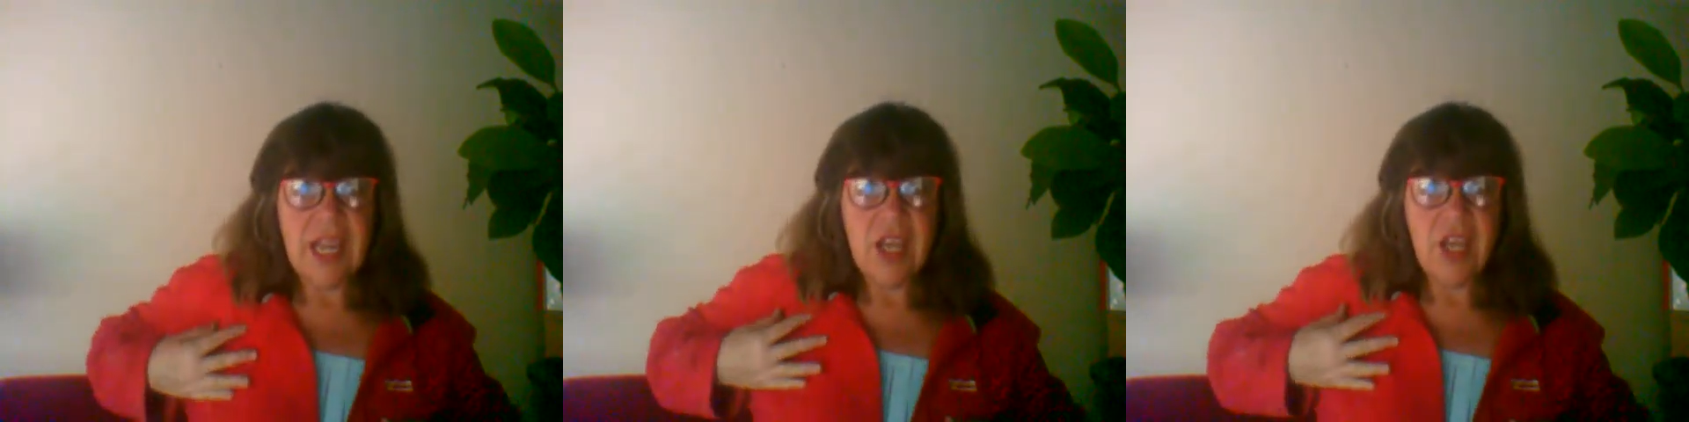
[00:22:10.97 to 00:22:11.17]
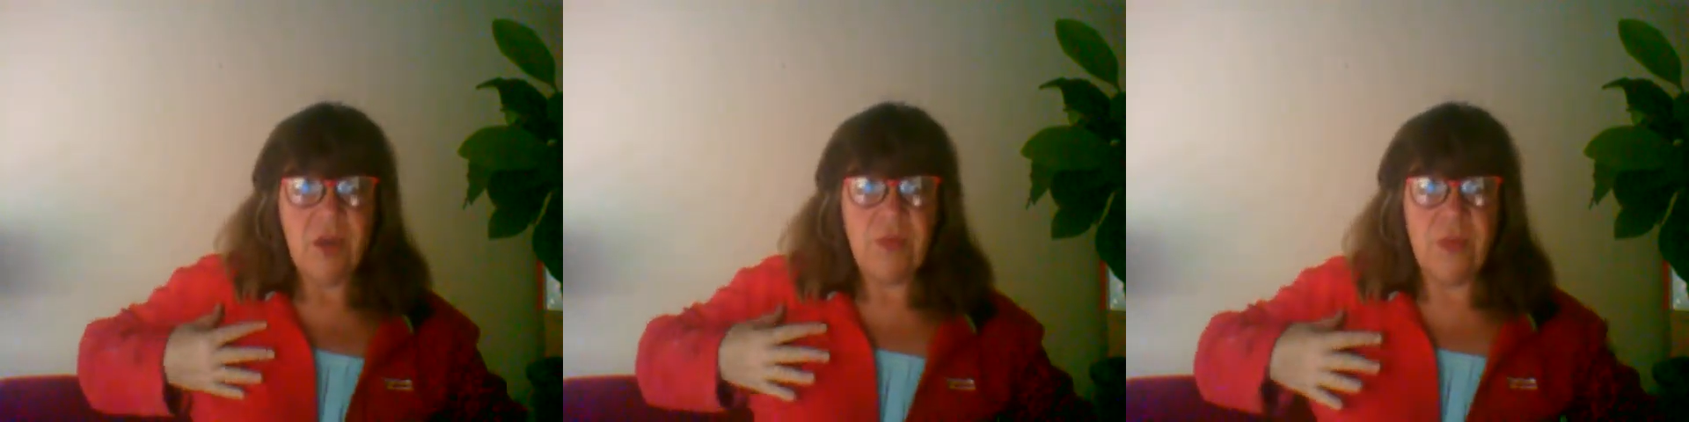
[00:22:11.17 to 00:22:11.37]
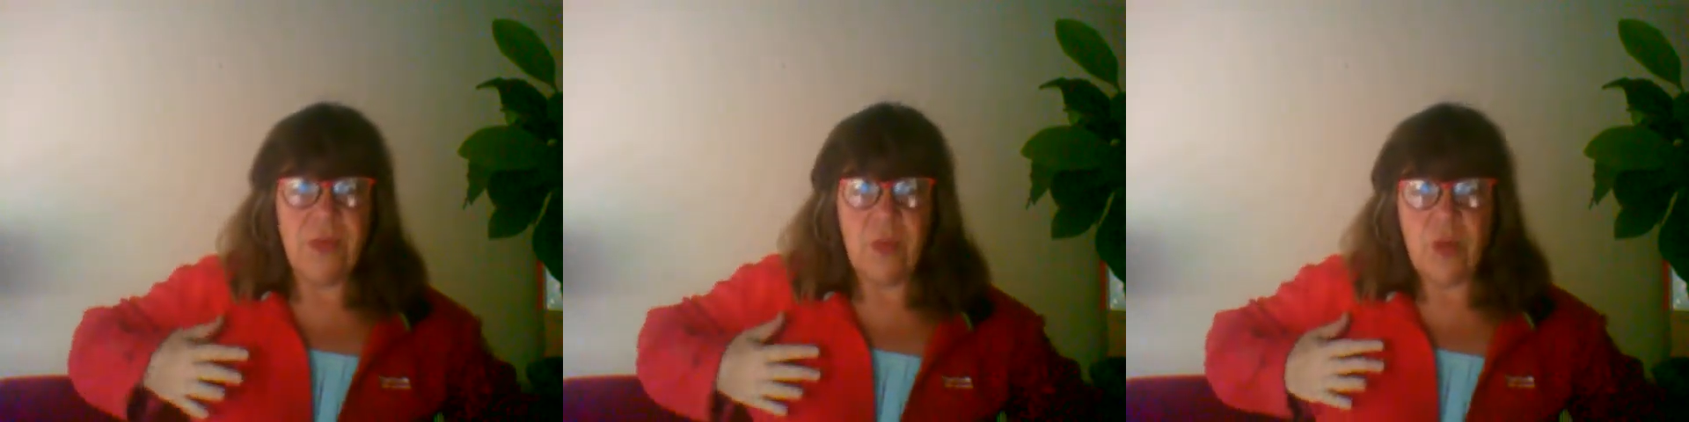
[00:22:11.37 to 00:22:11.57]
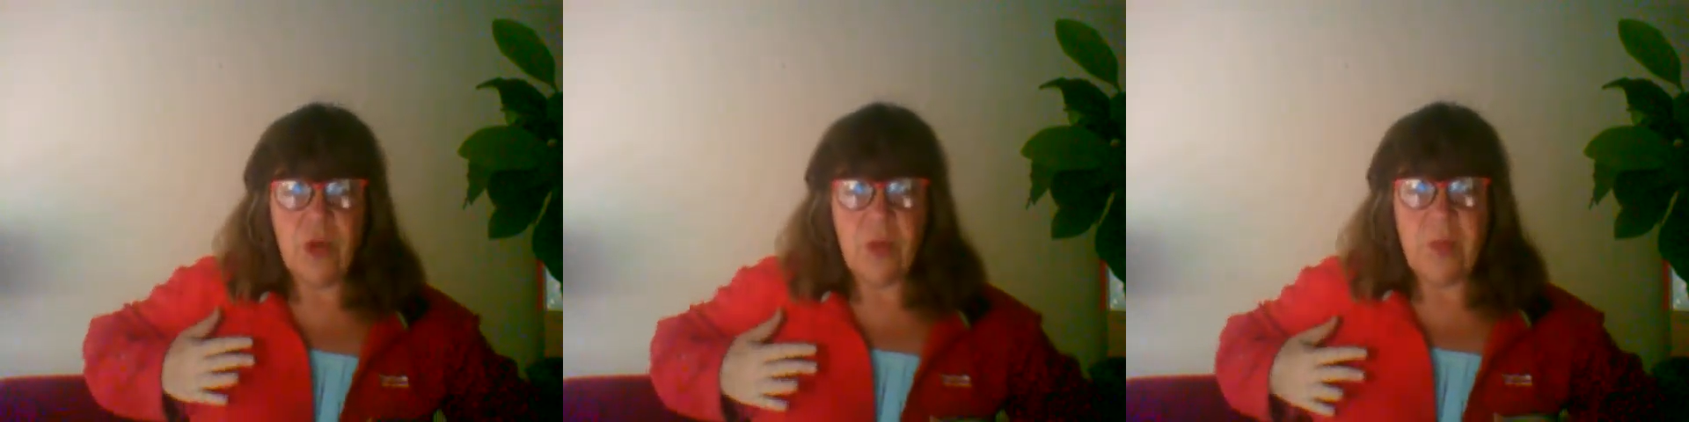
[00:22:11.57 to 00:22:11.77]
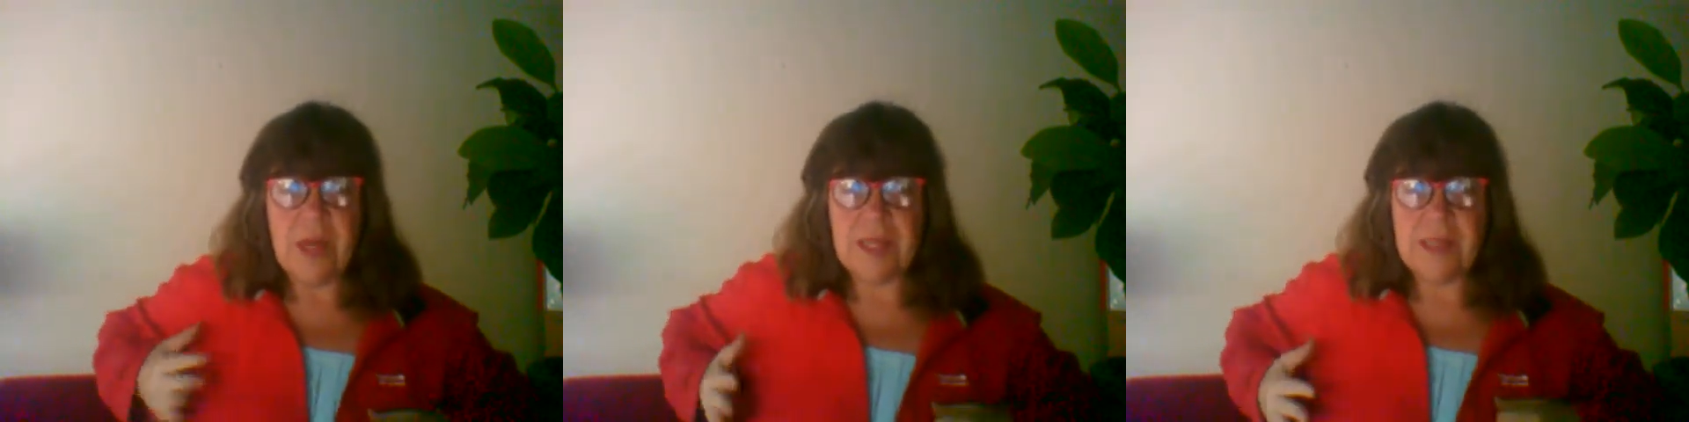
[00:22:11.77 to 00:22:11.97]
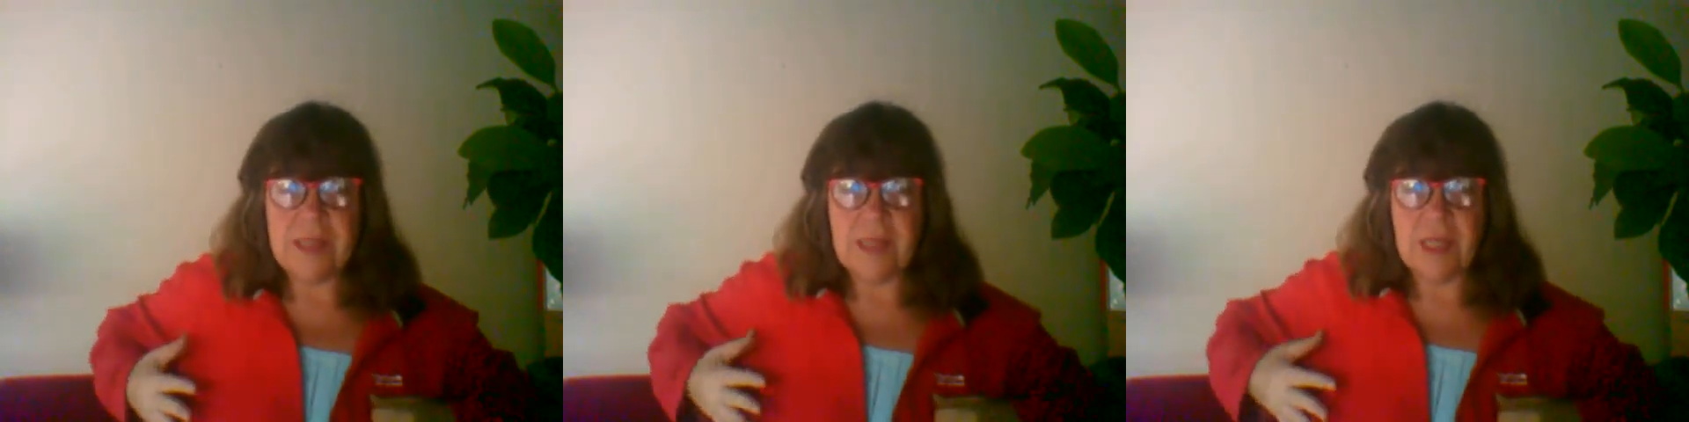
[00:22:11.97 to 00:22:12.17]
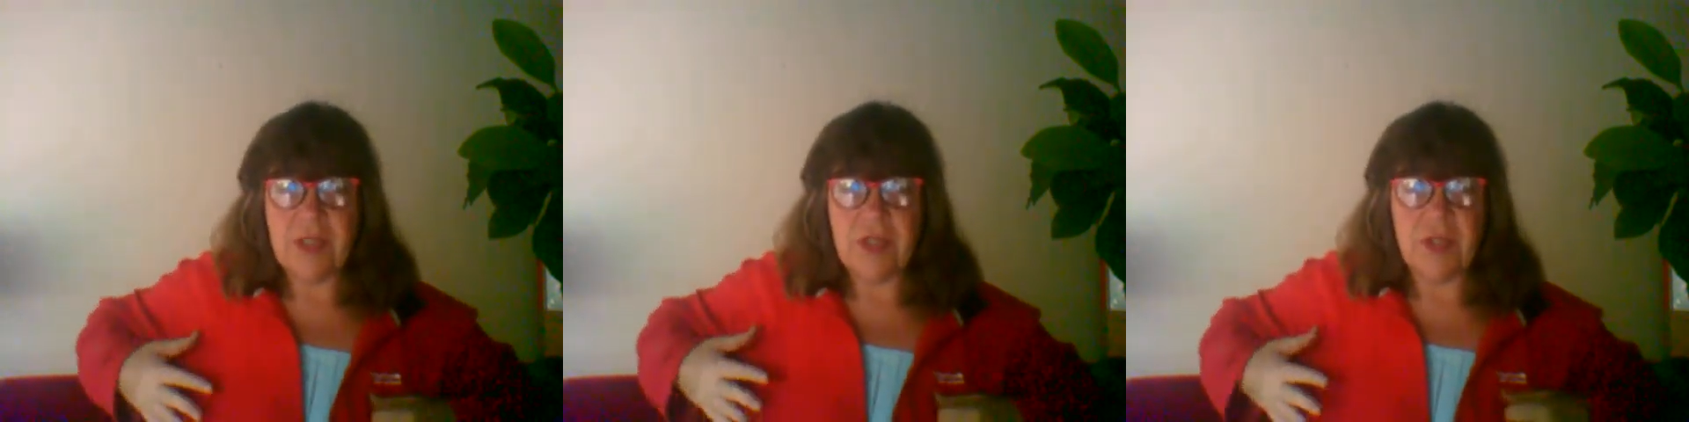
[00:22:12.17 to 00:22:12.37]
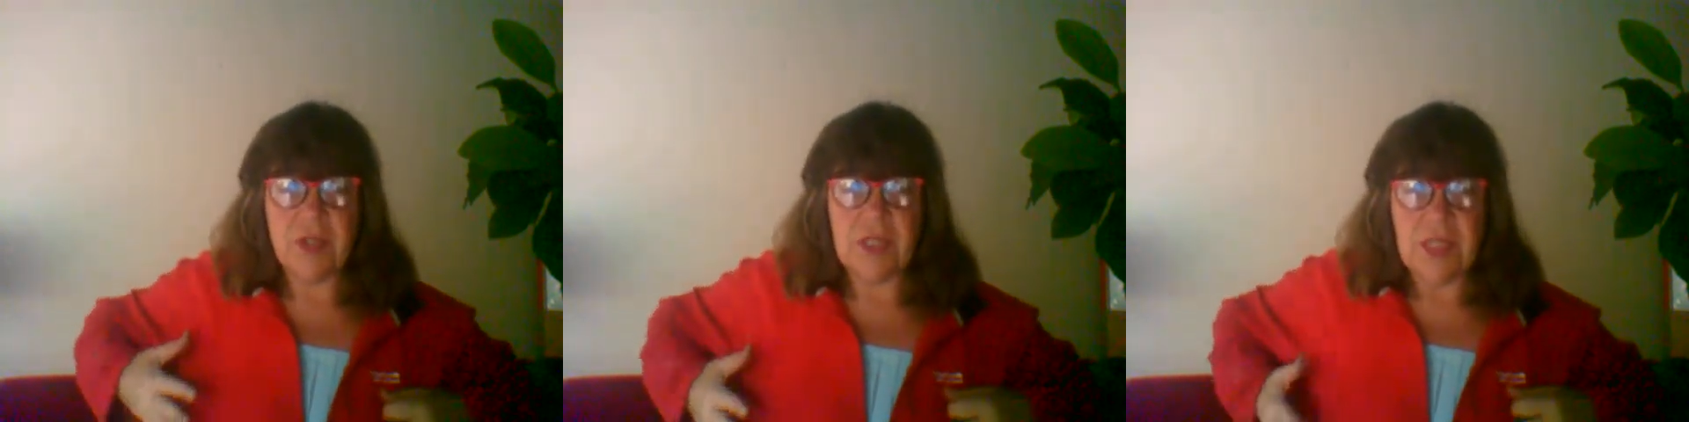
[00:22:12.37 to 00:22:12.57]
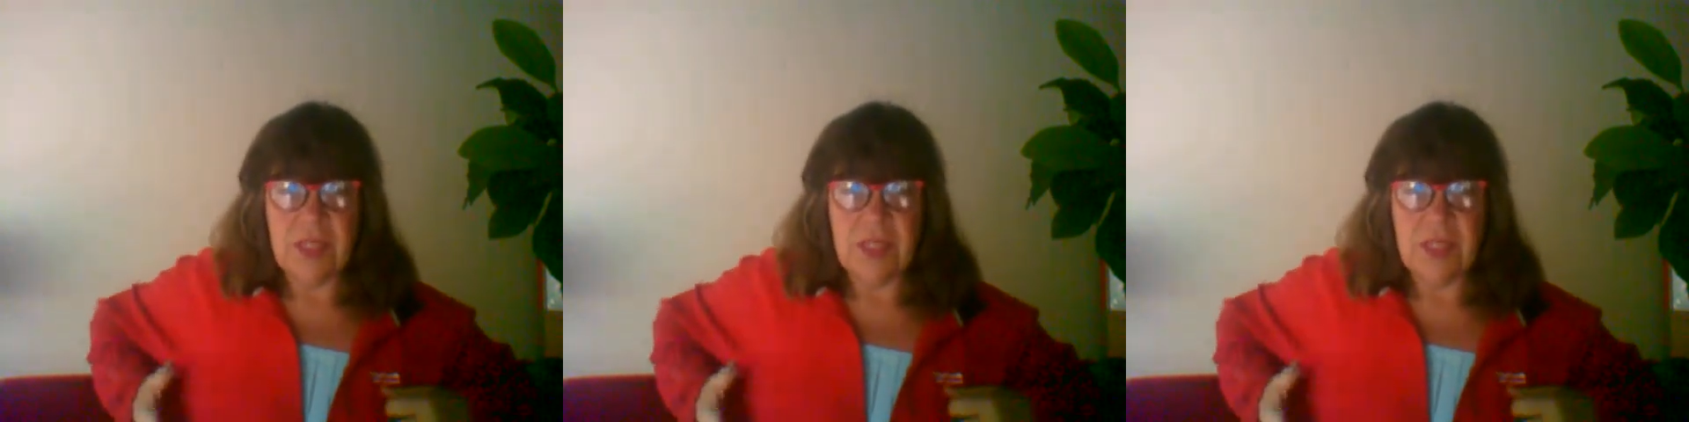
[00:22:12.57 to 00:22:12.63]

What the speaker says: But the World Pain Center,